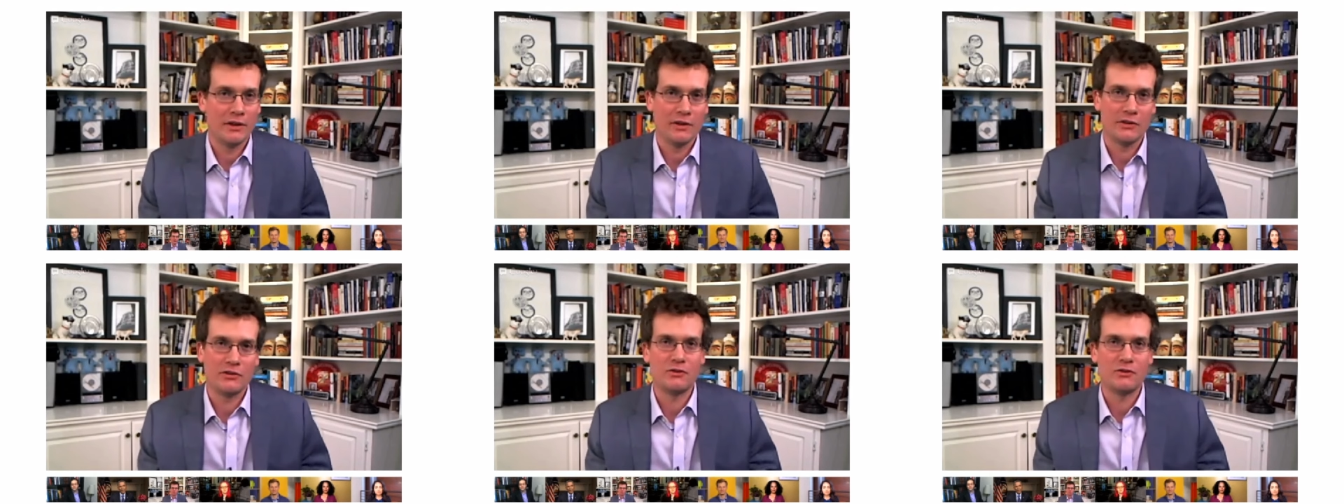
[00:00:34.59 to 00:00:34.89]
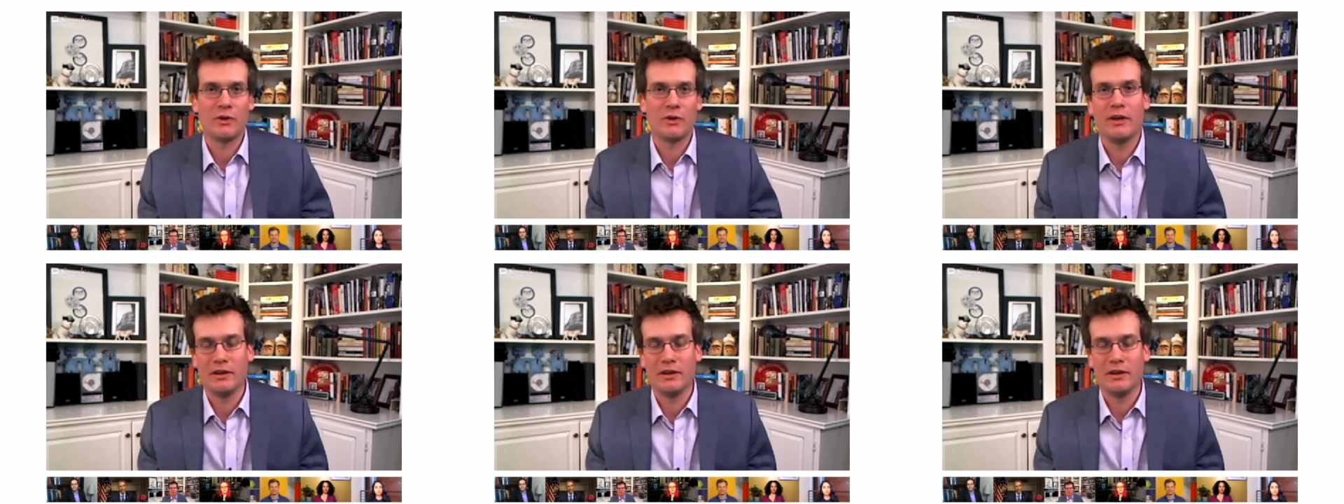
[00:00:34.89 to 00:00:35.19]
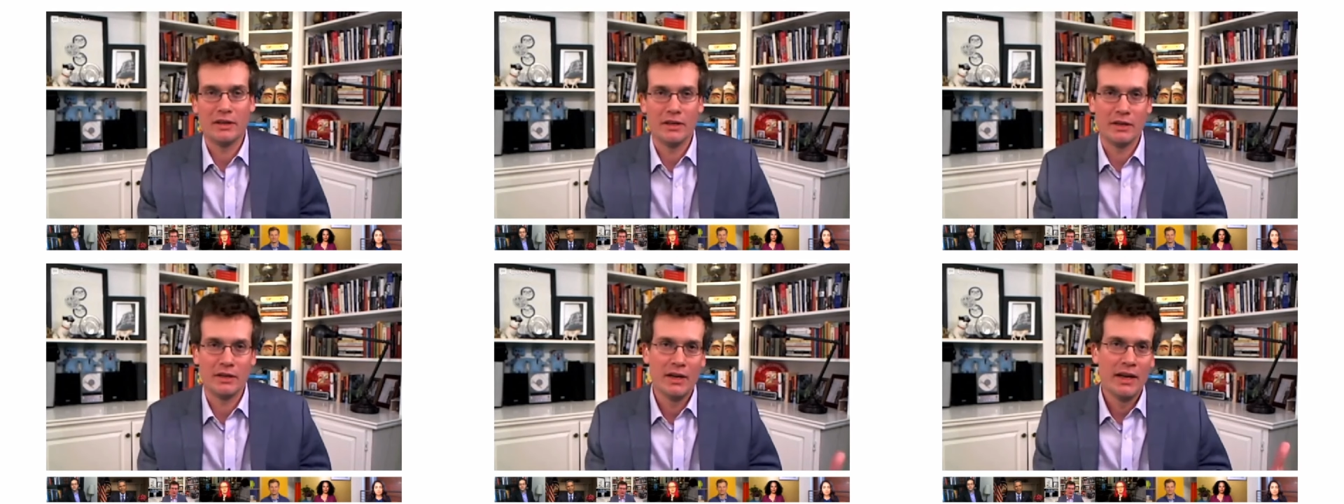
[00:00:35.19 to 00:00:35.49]

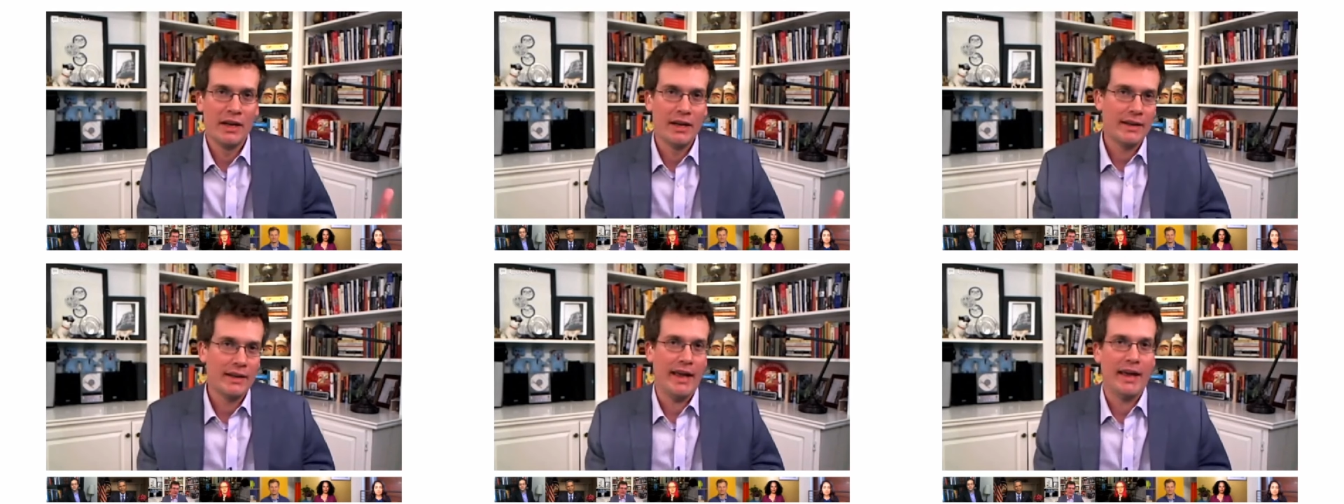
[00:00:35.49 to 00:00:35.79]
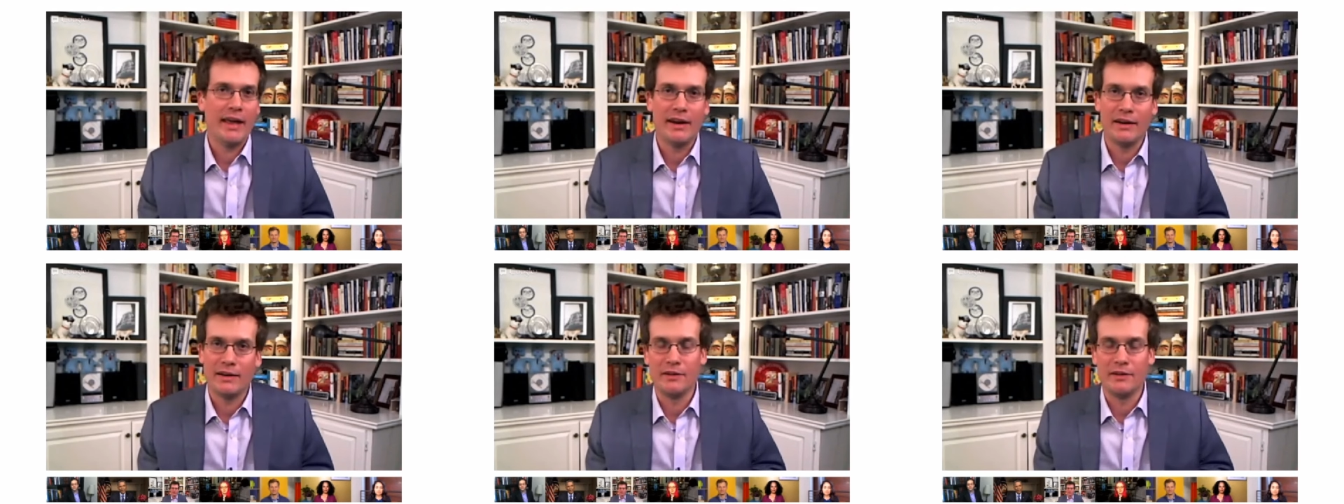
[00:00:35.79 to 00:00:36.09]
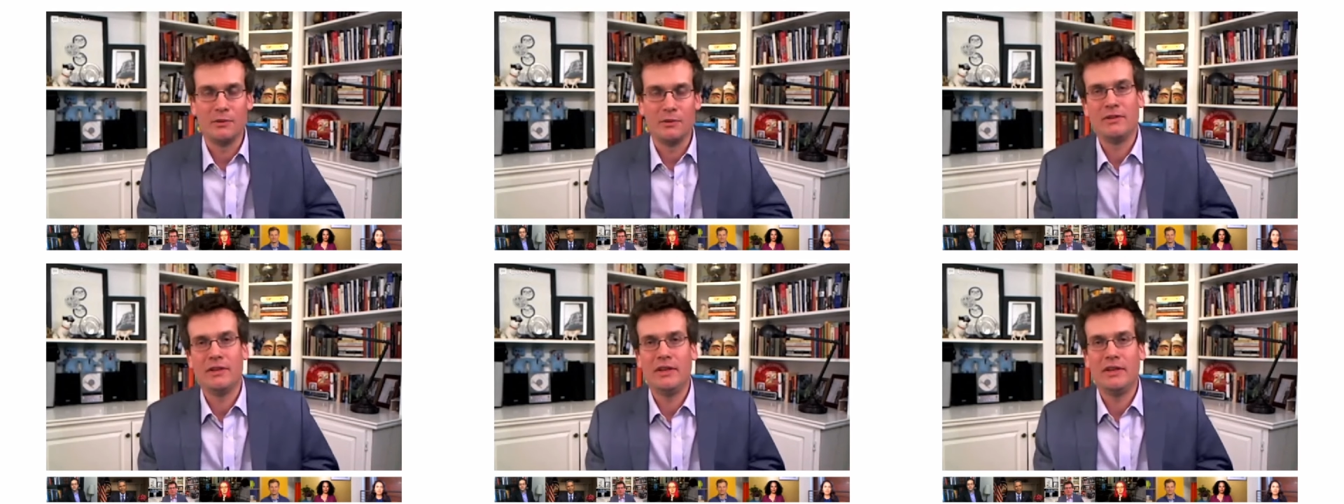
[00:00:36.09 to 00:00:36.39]
Australia, Canada,
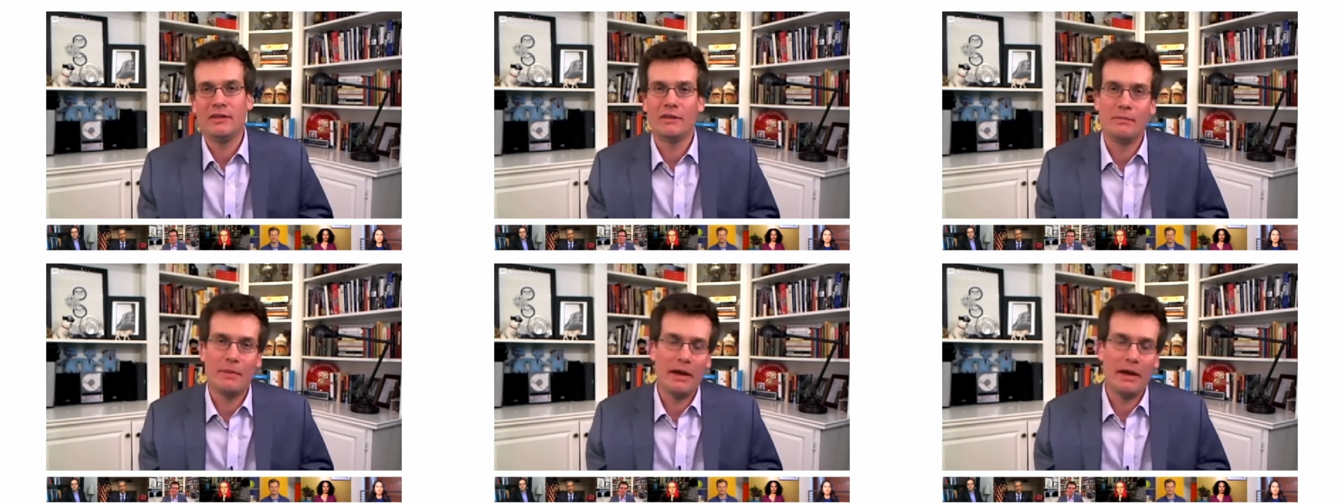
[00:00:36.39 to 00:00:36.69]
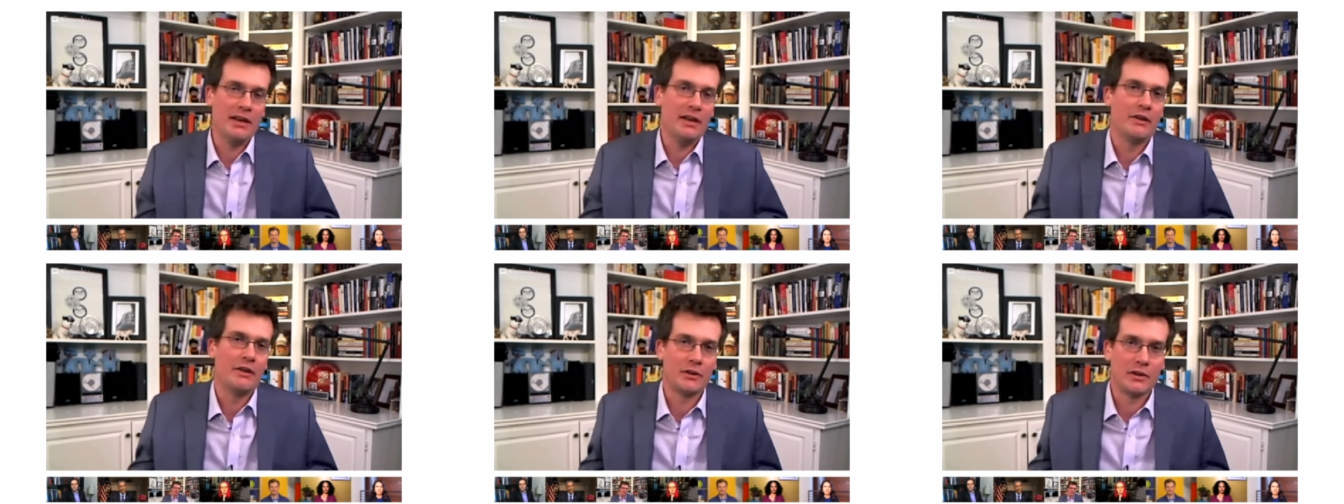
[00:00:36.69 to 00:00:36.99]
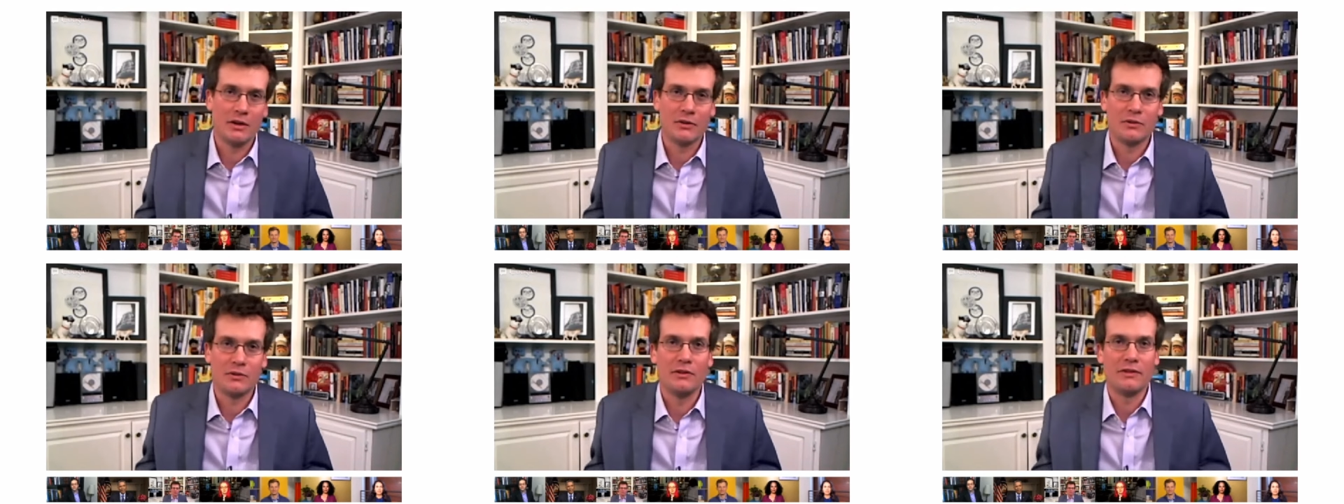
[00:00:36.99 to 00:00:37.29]
New Zealand, many other
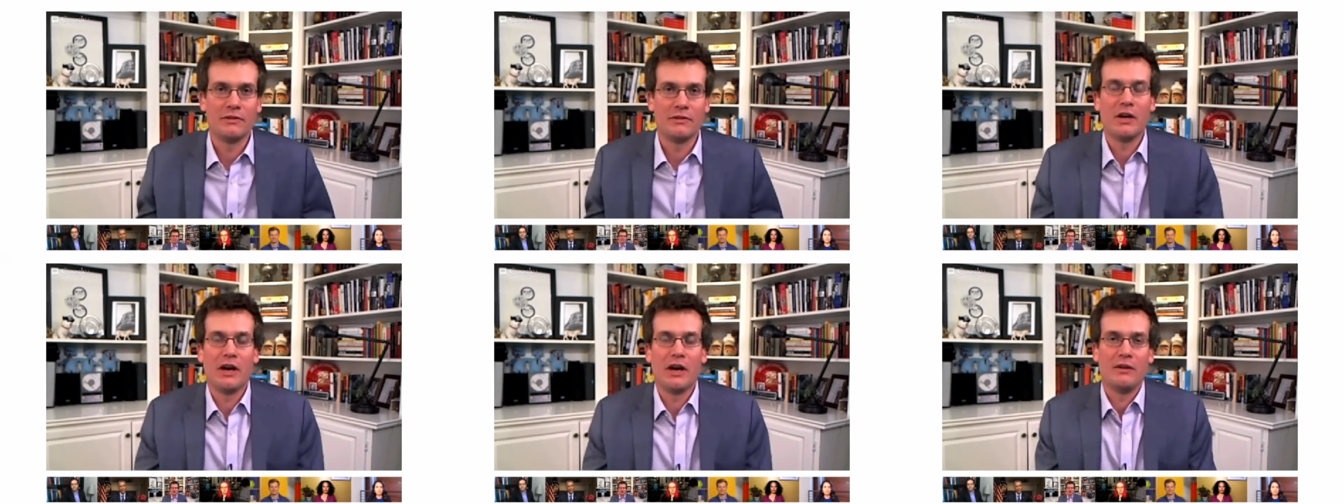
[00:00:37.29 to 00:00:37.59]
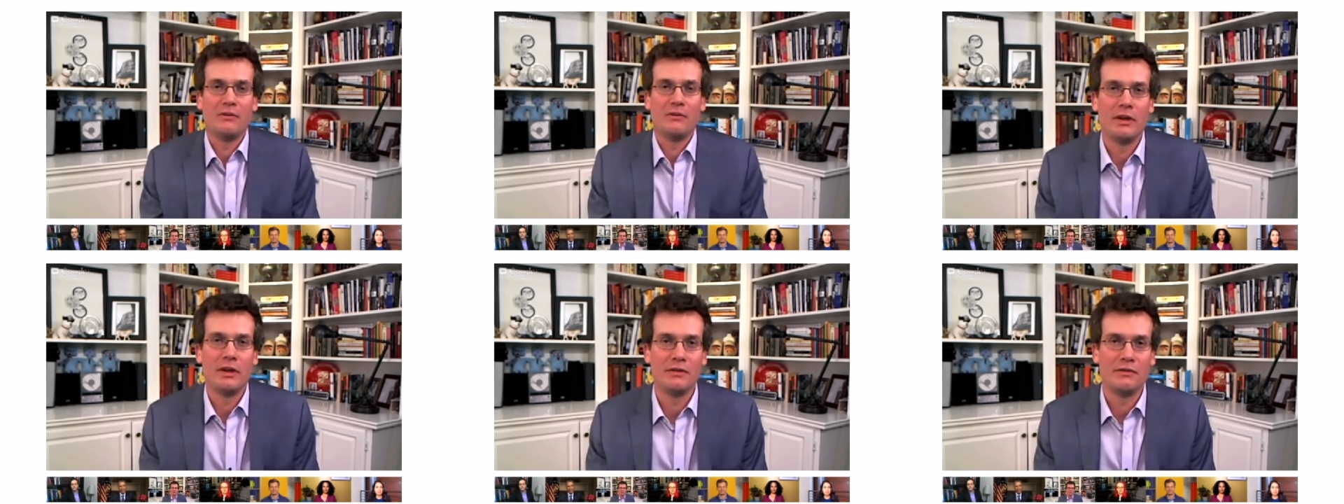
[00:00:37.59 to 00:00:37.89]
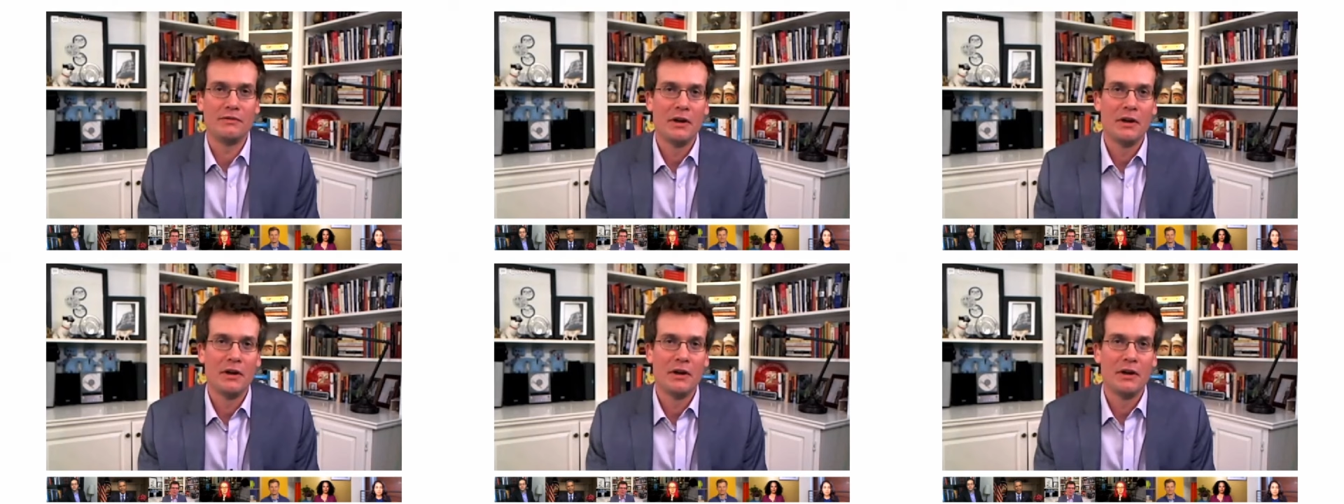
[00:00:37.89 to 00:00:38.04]
countries have gotten rid of